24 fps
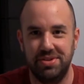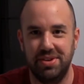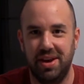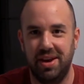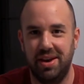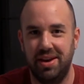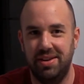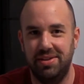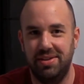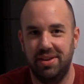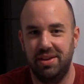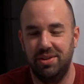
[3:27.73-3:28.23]

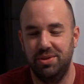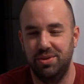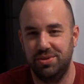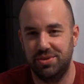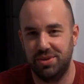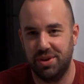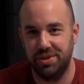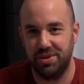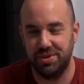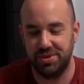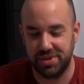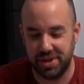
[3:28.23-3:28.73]
and they lose
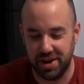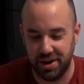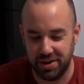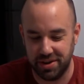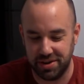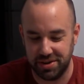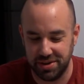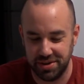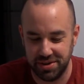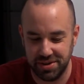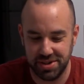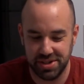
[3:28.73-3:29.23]
all those
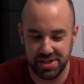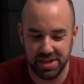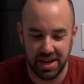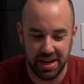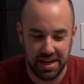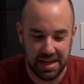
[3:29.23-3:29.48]
characters.